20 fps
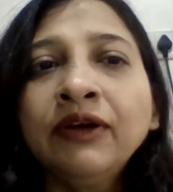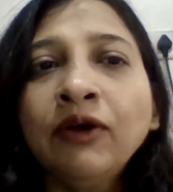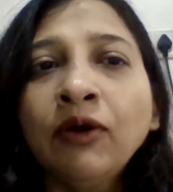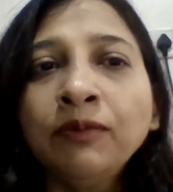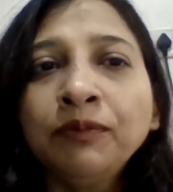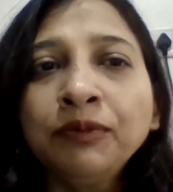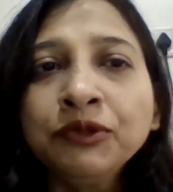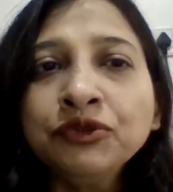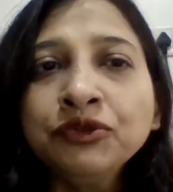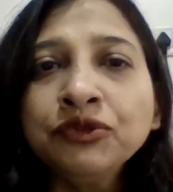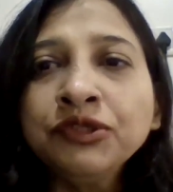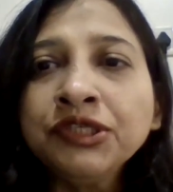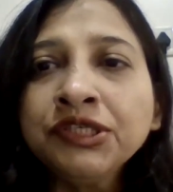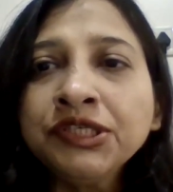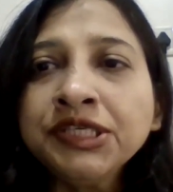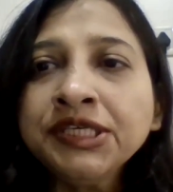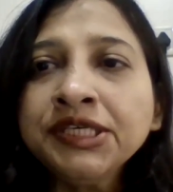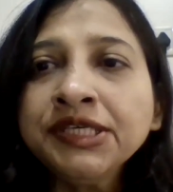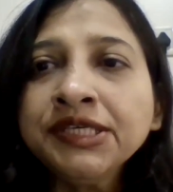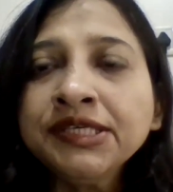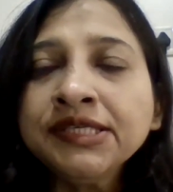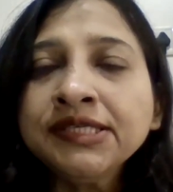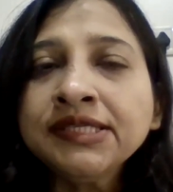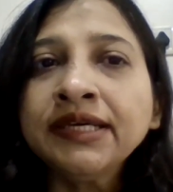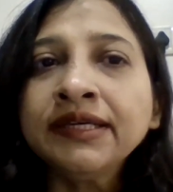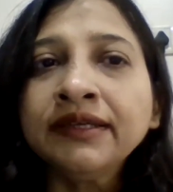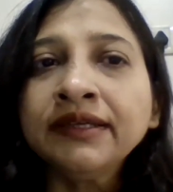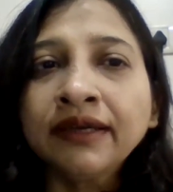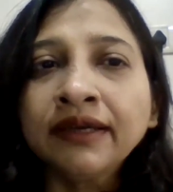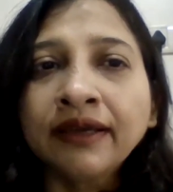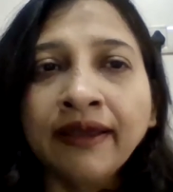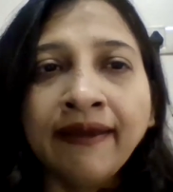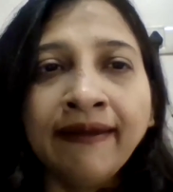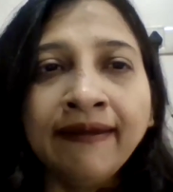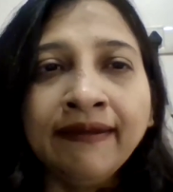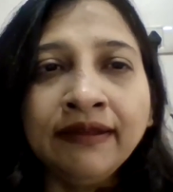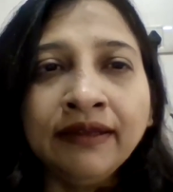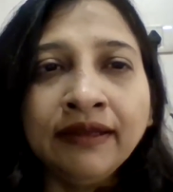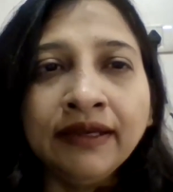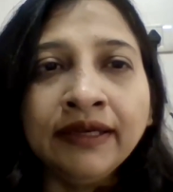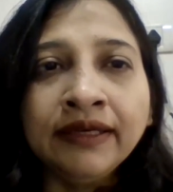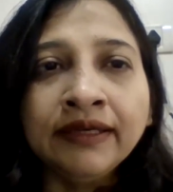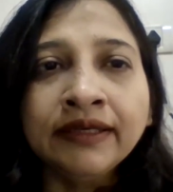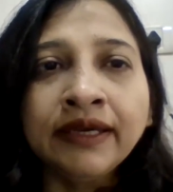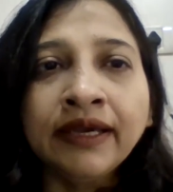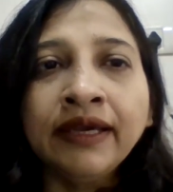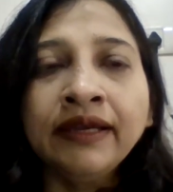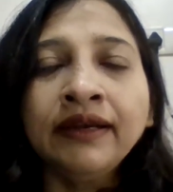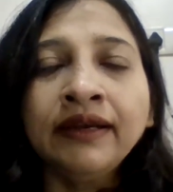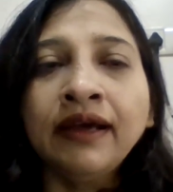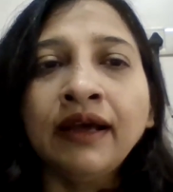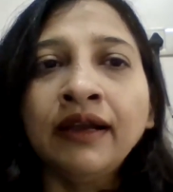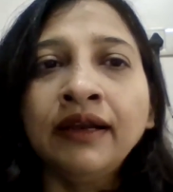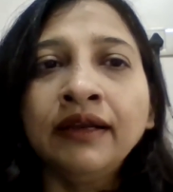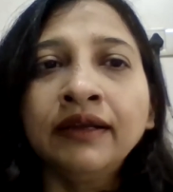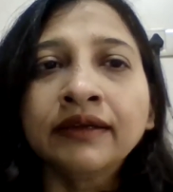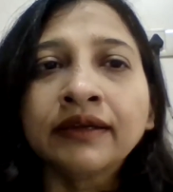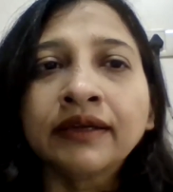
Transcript: The opportunity is that again, it can